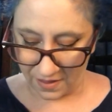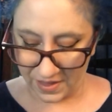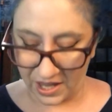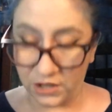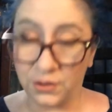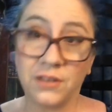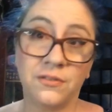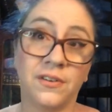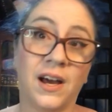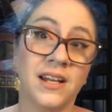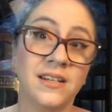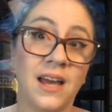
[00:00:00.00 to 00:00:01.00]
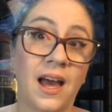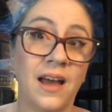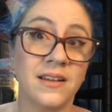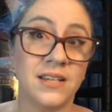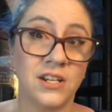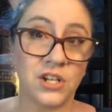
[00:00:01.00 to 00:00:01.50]
that you can find
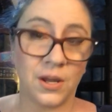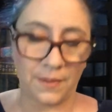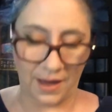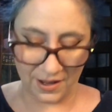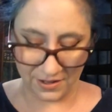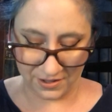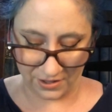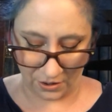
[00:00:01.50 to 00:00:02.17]
at TJ Maxx.